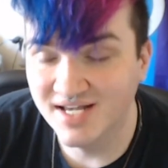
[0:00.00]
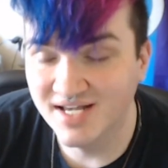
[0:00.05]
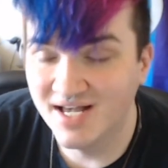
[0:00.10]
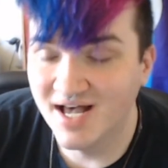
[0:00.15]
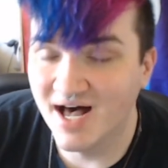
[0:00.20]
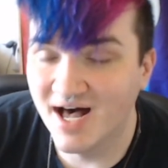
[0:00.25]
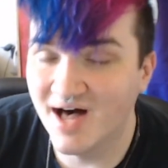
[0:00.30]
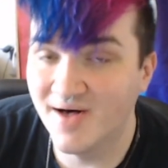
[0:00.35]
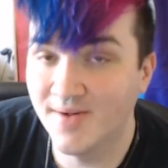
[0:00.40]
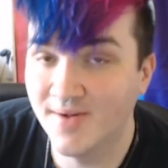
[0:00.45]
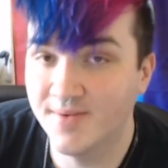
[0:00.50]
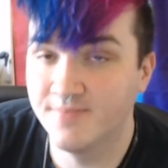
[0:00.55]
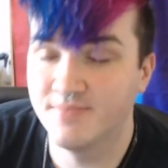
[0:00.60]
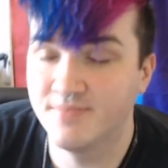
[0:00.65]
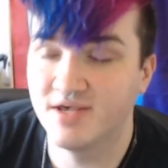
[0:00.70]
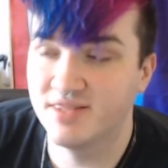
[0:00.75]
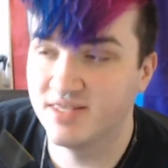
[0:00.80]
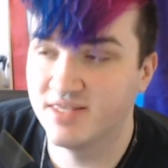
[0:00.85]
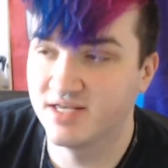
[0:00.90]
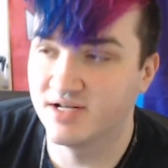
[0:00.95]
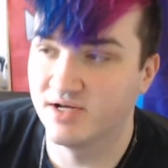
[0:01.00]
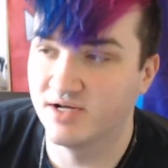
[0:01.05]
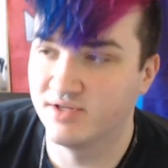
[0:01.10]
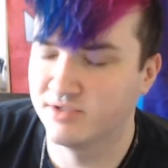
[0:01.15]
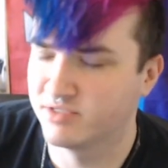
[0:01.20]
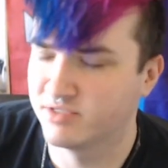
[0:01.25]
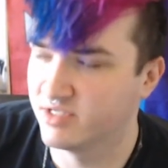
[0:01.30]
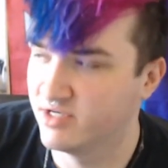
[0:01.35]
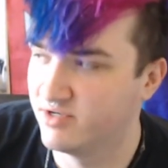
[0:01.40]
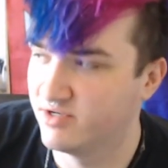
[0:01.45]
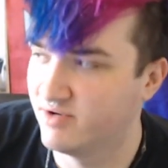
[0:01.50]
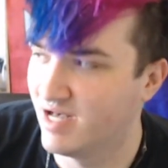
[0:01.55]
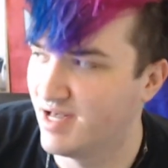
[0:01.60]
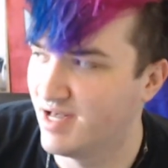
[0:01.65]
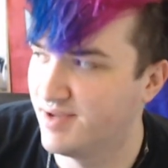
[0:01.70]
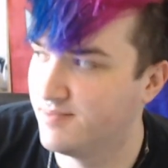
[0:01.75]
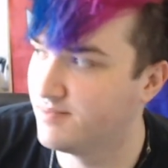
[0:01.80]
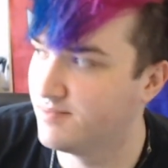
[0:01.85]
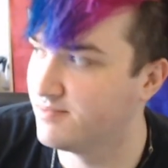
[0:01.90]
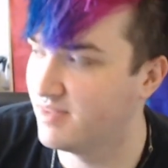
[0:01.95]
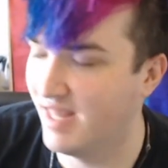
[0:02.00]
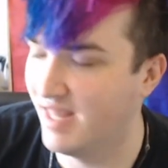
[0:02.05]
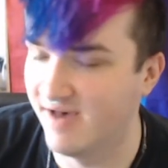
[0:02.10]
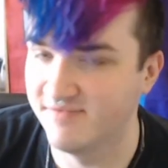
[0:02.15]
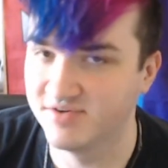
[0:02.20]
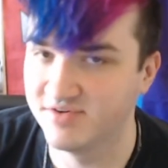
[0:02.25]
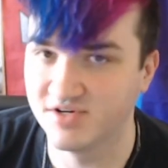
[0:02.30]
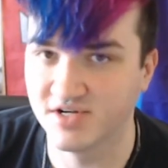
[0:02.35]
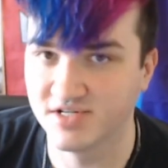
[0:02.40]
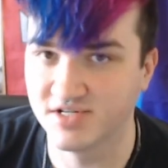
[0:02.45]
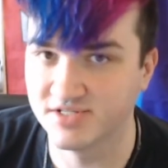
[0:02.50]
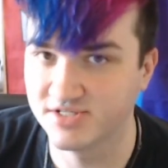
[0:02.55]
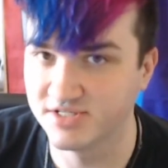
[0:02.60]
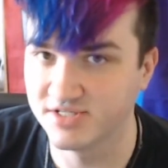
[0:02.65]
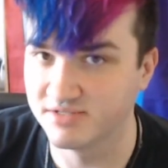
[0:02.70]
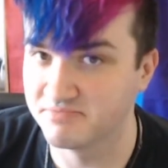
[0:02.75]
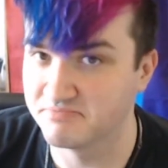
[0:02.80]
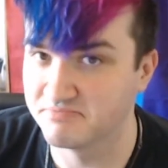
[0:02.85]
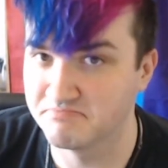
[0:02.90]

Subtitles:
And then also lavender, just